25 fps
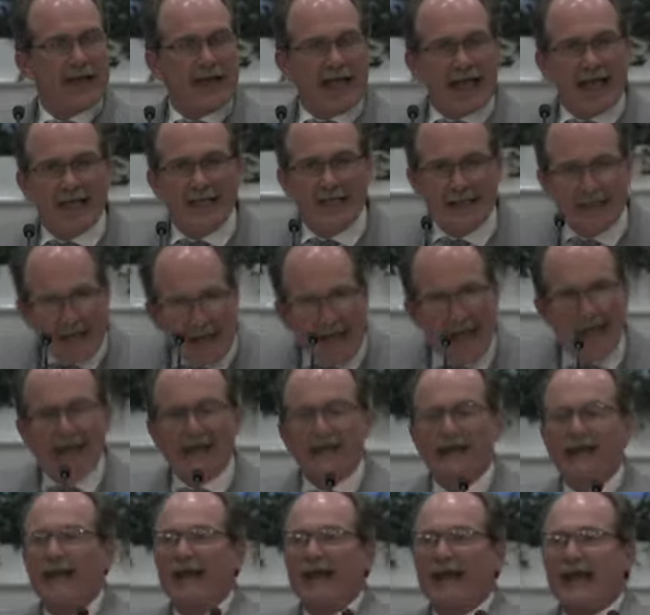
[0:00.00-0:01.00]
And
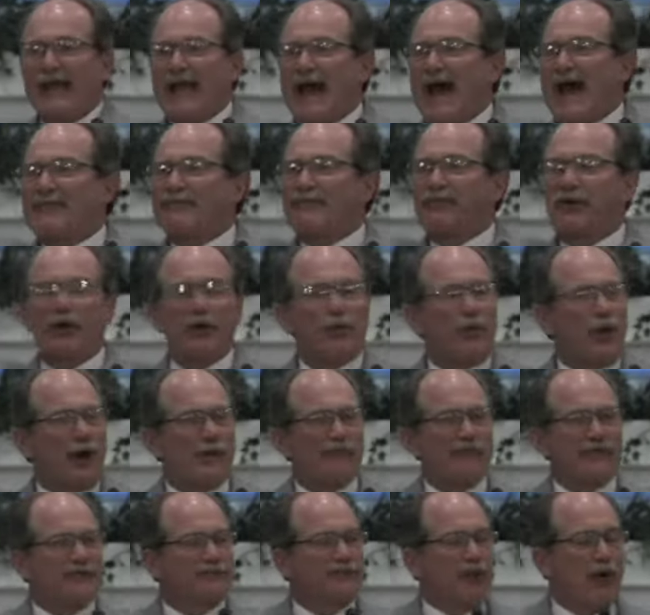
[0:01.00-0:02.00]
yet,
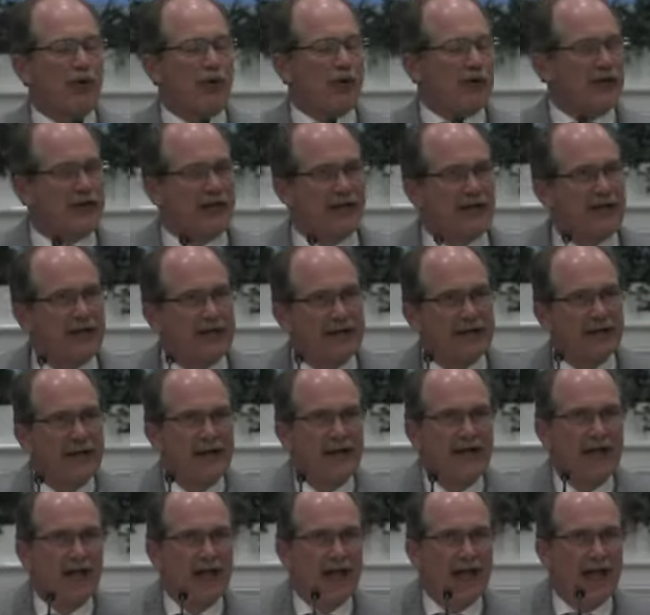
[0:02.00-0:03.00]
everyone that's born again
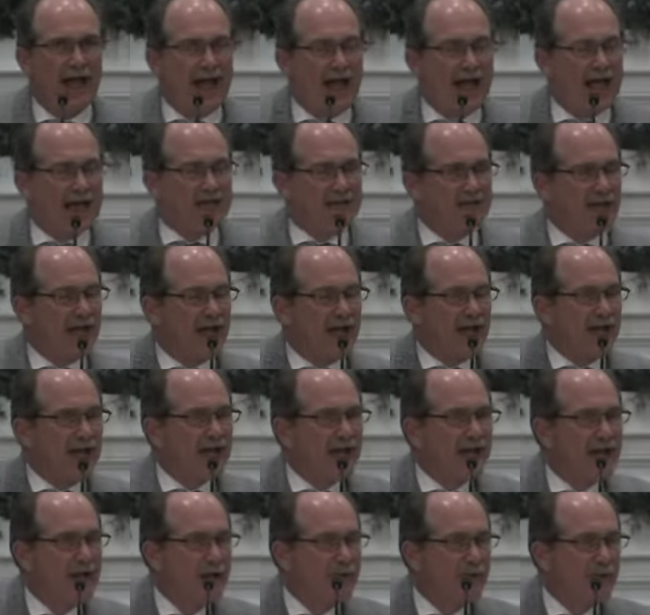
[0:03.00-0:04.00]
has
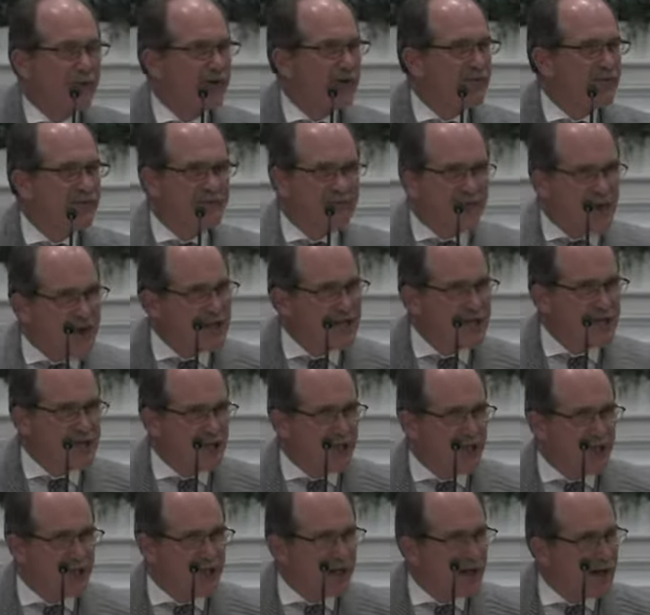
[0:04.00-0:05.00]
a
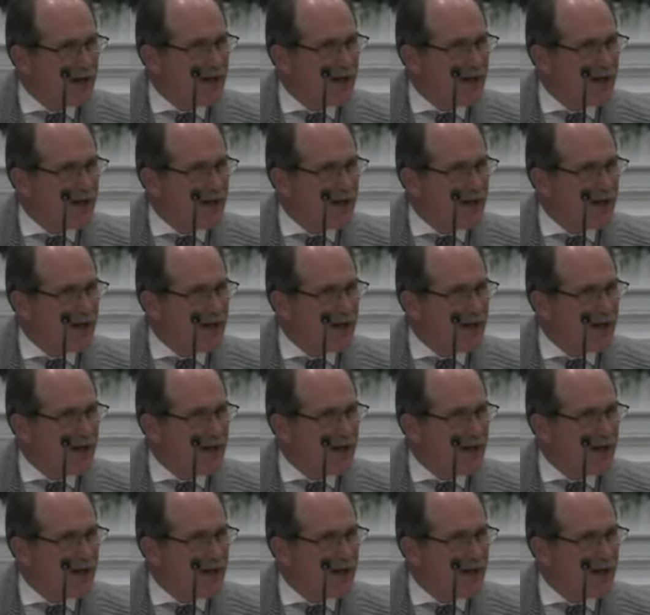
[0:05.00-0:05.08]
profession